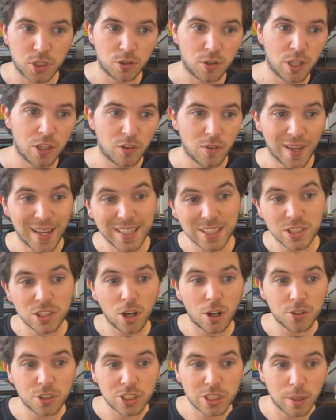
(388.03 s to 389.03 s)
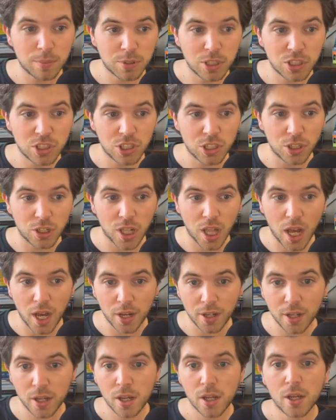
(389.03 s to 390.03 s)
You need to install the StepZen
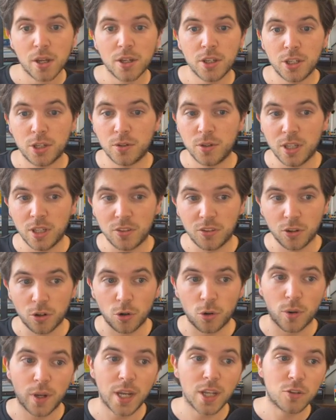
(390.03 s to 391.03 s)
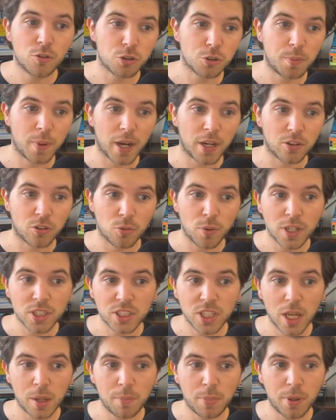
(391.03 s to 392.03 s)
CLI, you need to introspect the
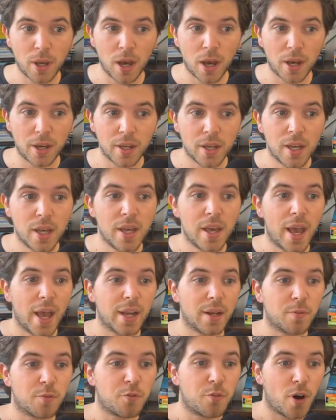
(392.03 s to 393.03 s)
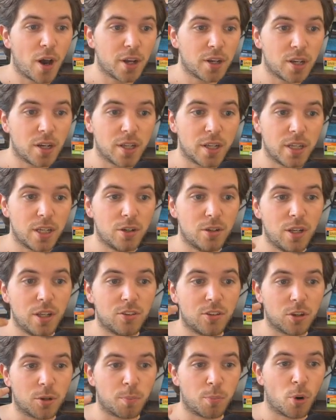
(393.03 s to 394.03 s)
REST API, and then finally you need
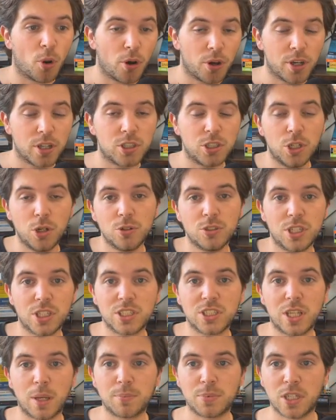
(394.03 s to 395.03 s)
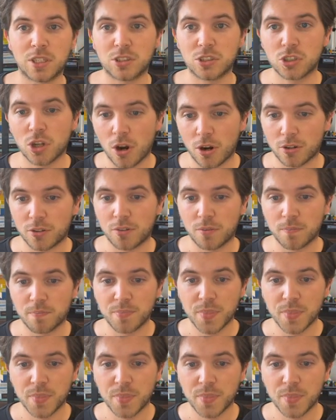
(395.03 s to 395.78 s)
to deploy it using StepZen Start.